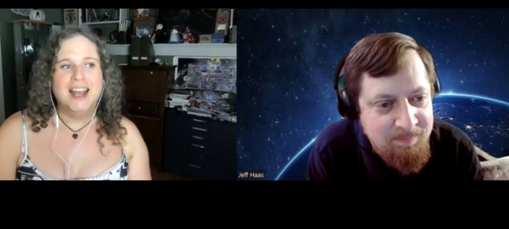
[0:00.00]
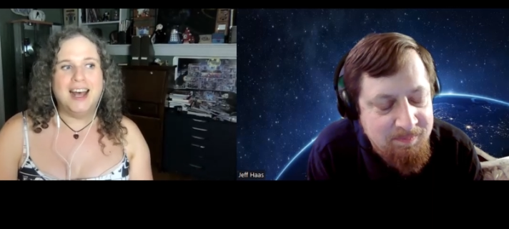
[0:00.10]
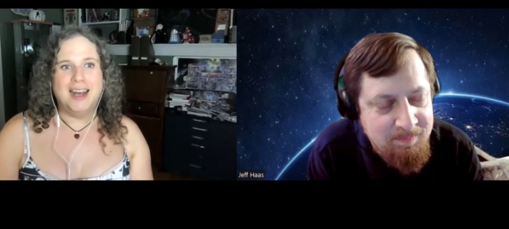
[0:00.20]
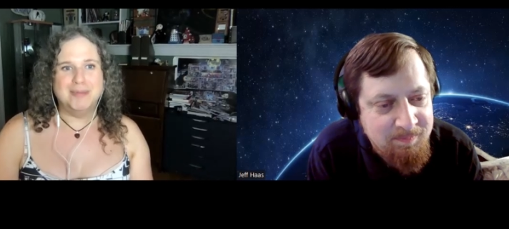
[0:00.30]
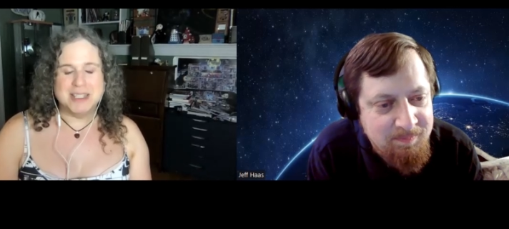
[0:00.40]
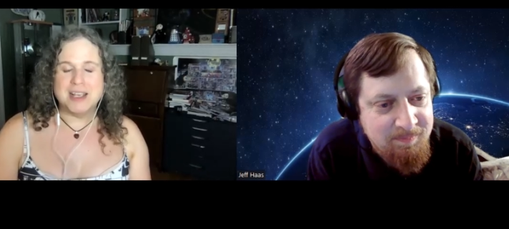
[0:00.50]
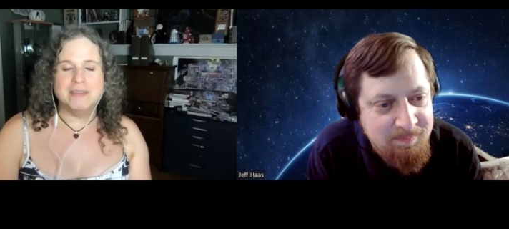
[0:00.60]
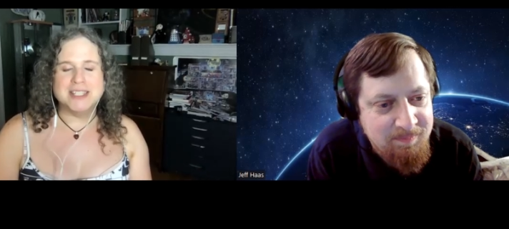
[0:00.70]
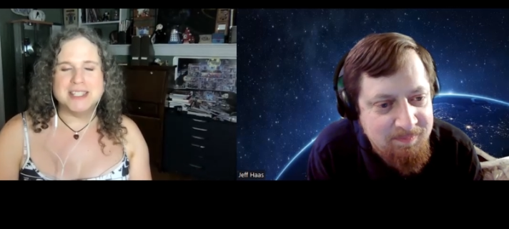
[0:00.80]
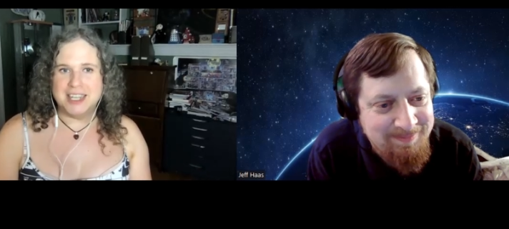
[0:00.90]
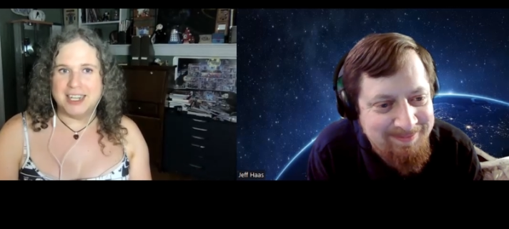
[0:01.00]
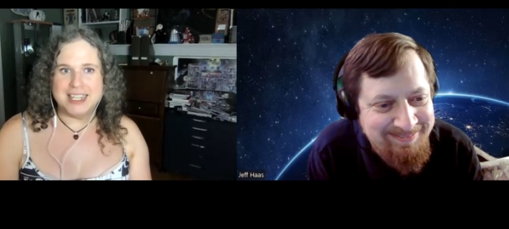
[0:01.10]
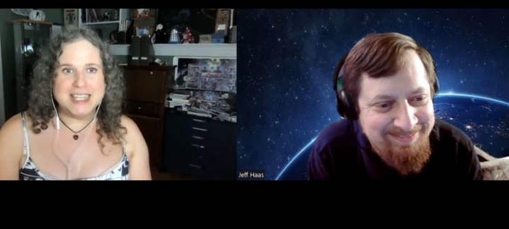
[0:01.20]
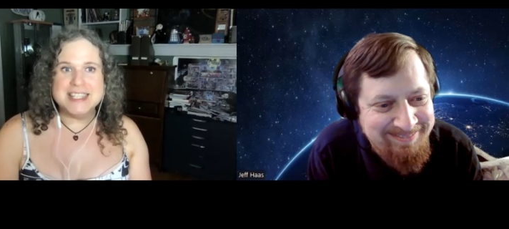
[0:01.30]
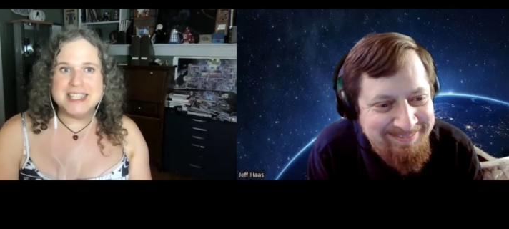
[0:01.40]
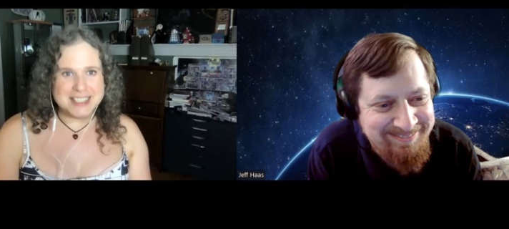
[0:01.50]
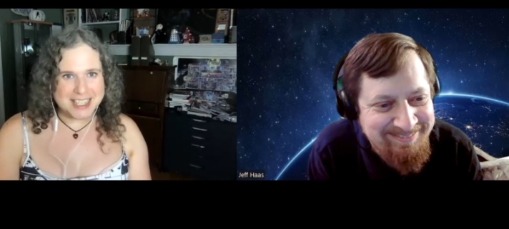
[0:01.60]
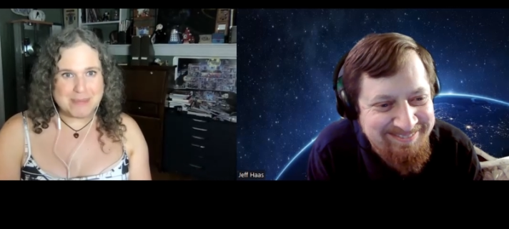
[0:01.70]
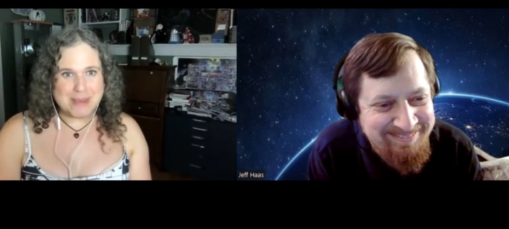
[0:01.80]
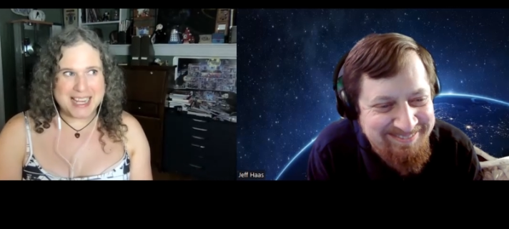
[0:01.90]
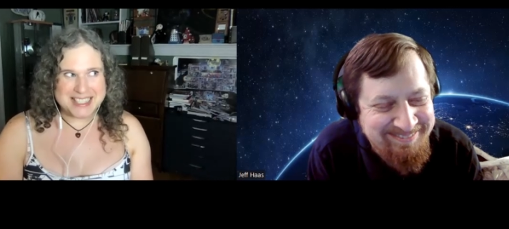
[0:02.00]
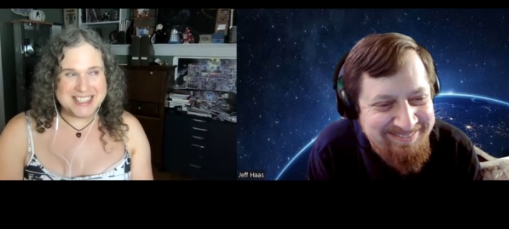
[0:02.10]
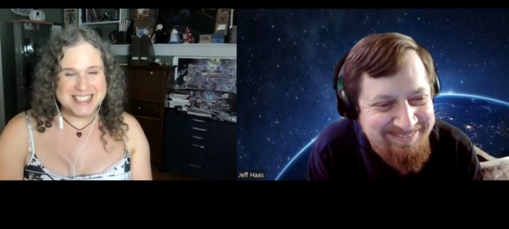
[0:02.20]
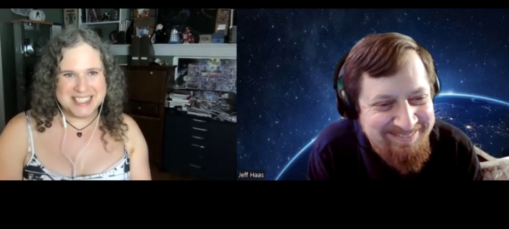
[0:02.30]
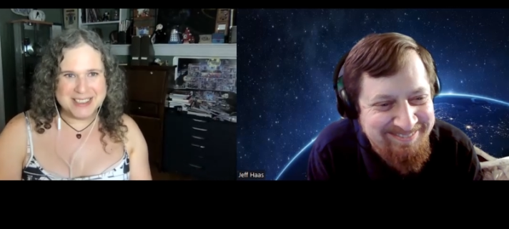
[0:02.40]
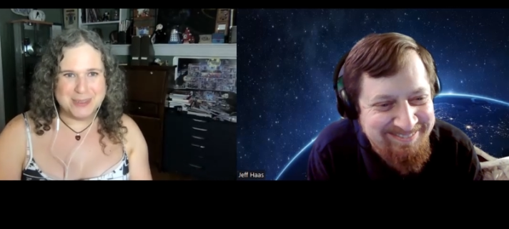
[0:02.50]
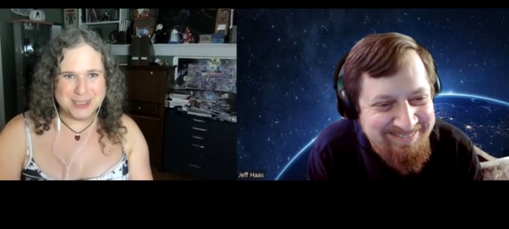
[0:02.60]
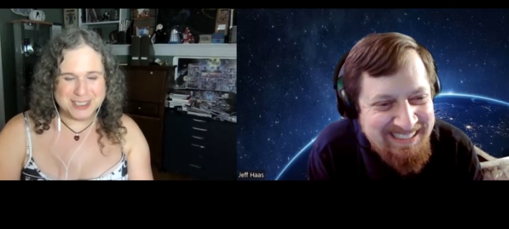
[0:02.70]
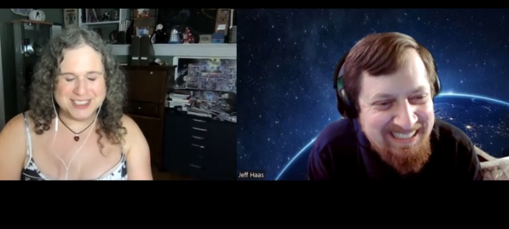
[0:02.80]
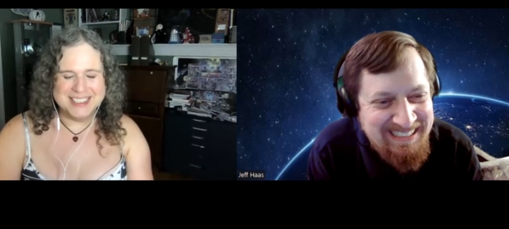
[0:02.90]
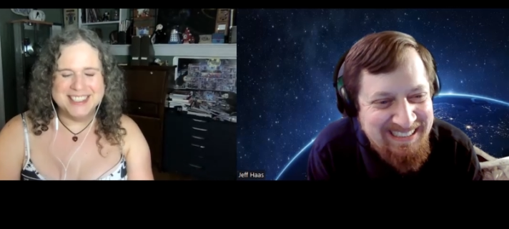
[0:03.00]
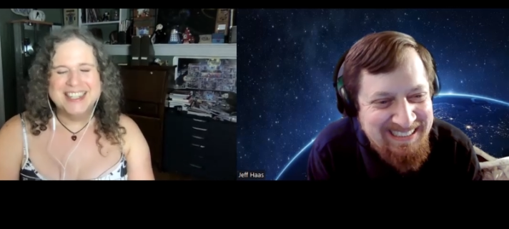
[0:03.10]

Speaker 1: Um, it's obviously not easy to get back to the ninth world,